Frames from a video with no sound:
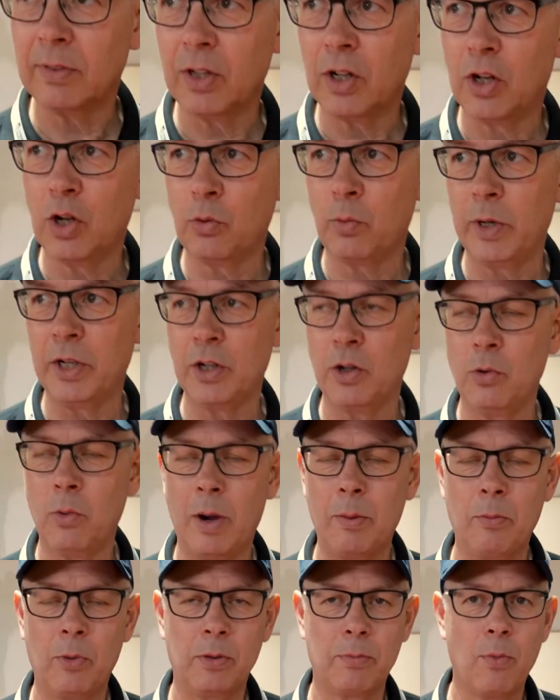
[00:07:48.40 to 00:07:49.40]
could we do
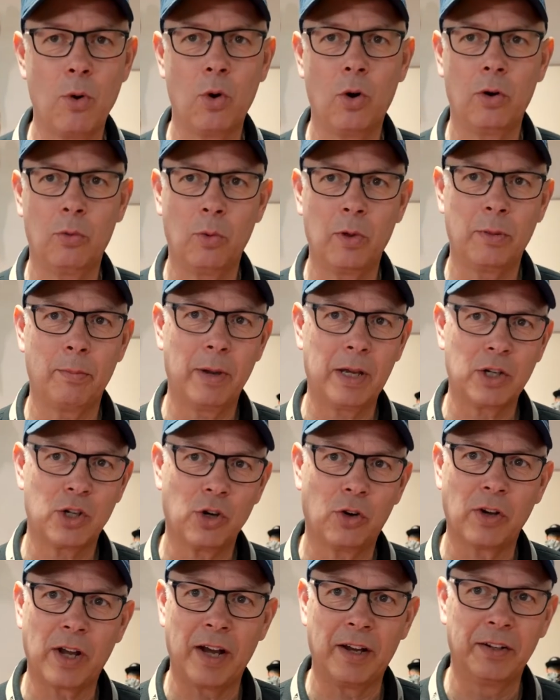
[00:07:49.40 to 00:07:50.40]
one with a bigger
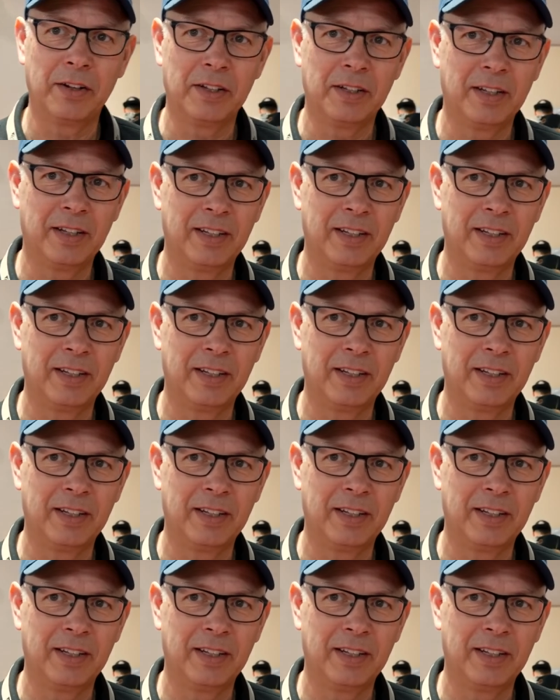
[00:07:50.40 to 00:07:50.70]
shot count?